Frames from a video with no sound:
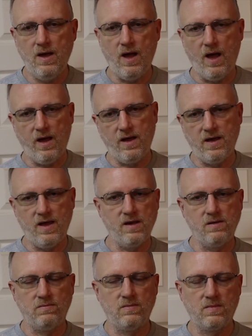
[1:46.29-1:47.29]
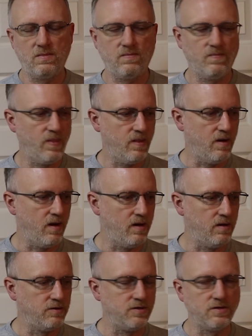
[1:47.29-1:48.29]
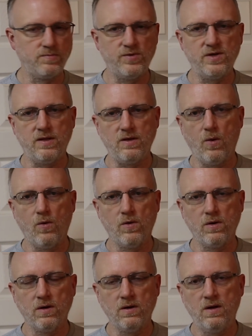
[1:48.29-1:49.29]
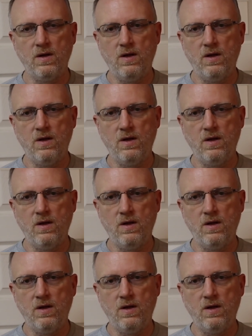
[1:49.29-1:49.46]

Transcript: I had uh, just put in the order